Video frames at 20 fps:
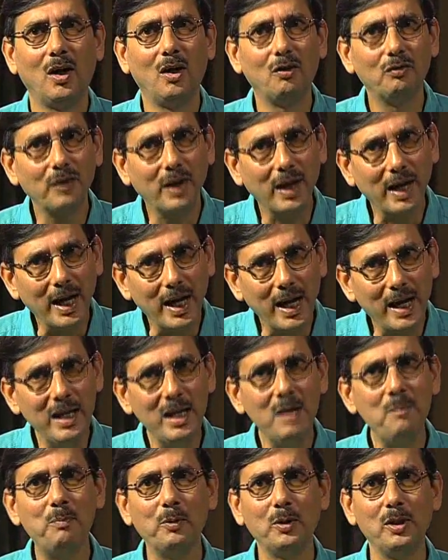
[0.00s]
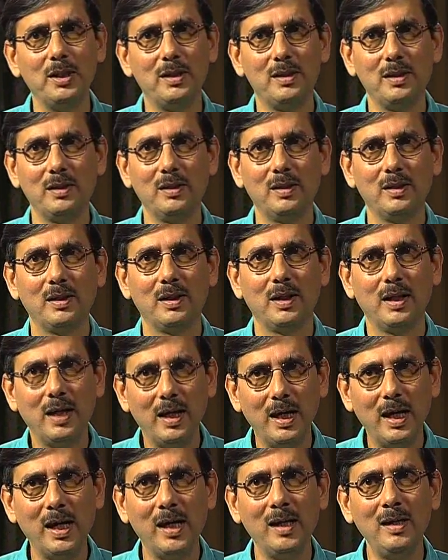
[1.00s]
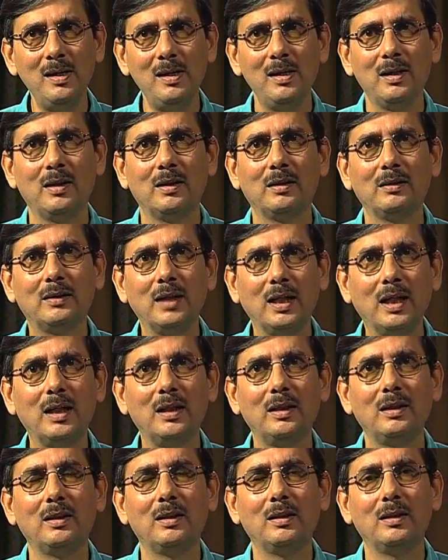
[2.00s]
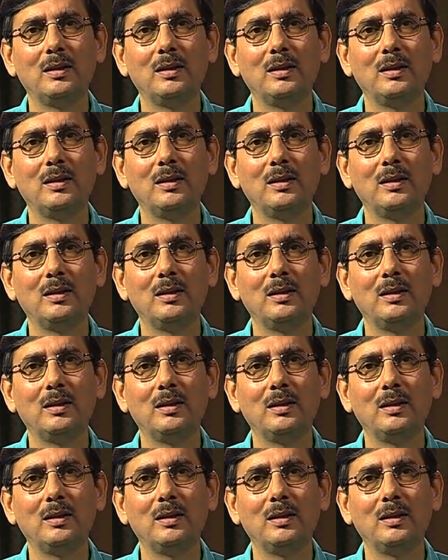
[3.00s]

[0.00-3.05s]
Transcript: of any polity in the